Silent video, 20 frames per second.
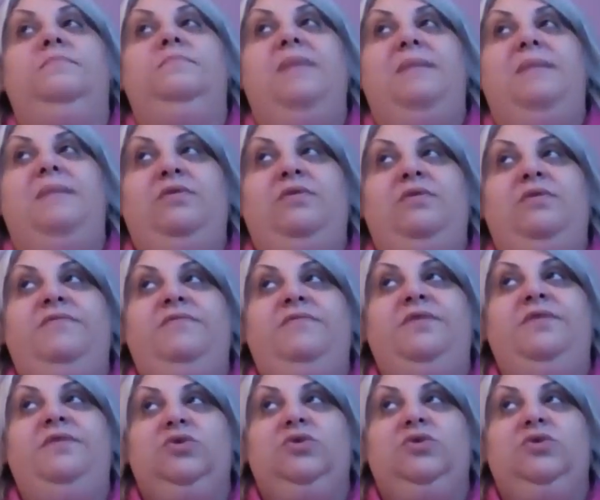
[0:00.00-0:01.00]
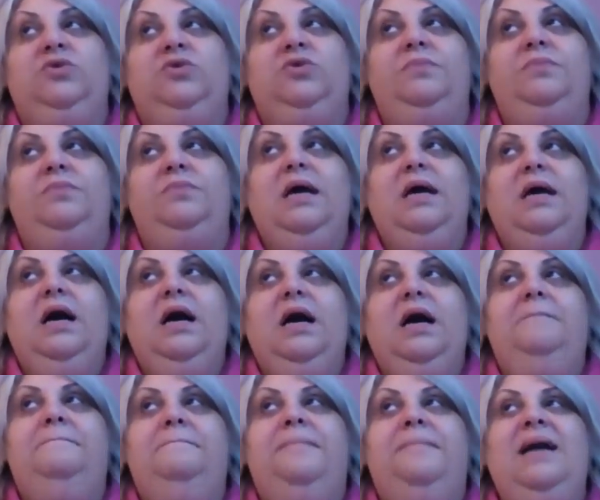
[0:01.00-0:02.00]
of this group,
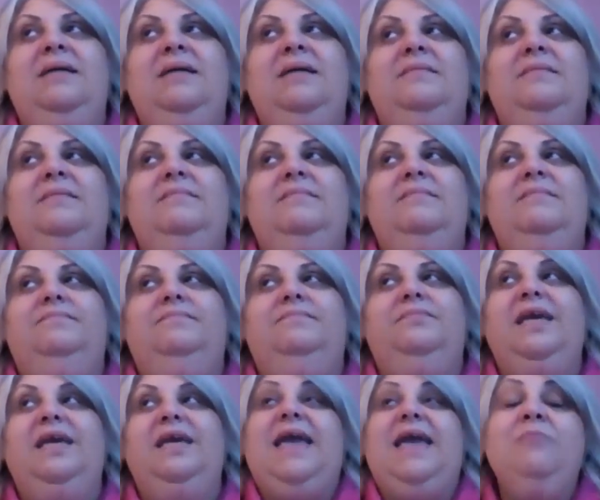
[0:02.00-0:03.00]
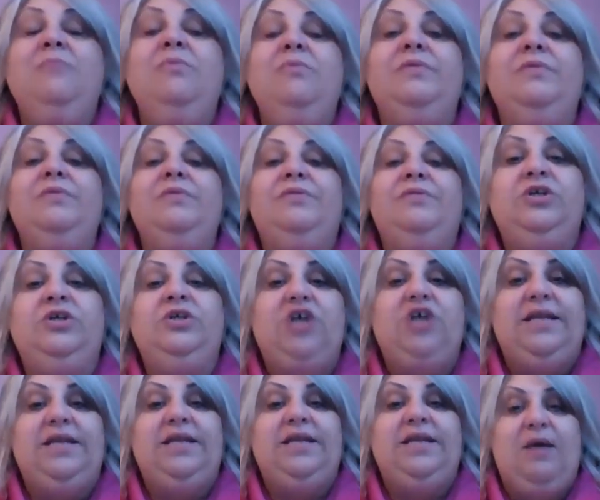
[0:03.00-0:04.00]
but they came with their agenda.
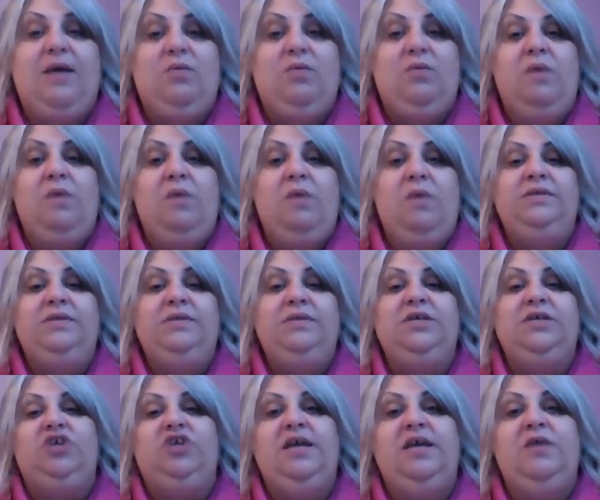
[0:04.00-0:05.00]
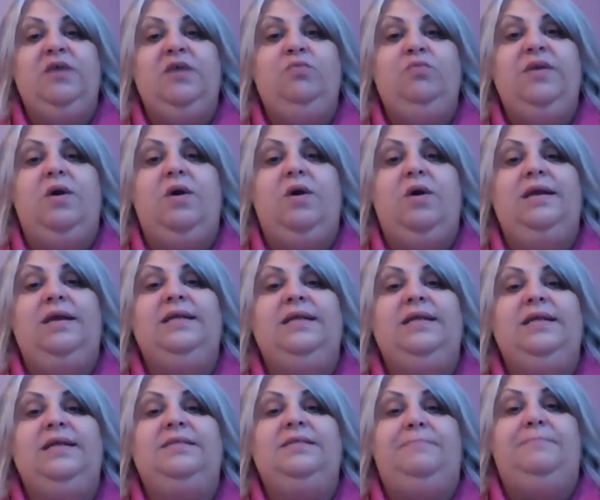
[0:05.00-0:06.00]
What was their agenda? They wanted it to be a
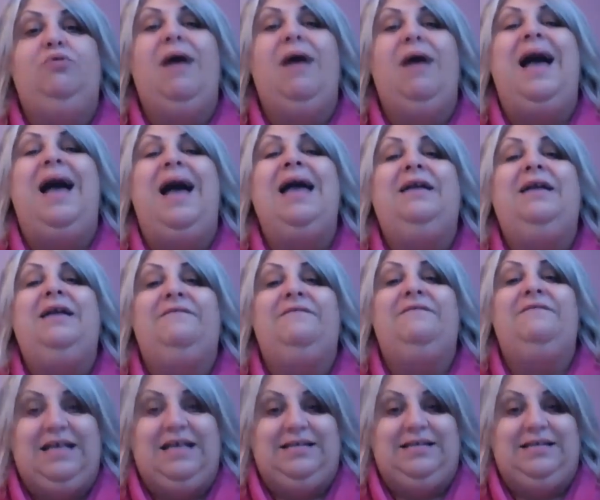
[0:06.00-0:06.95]
brag fest.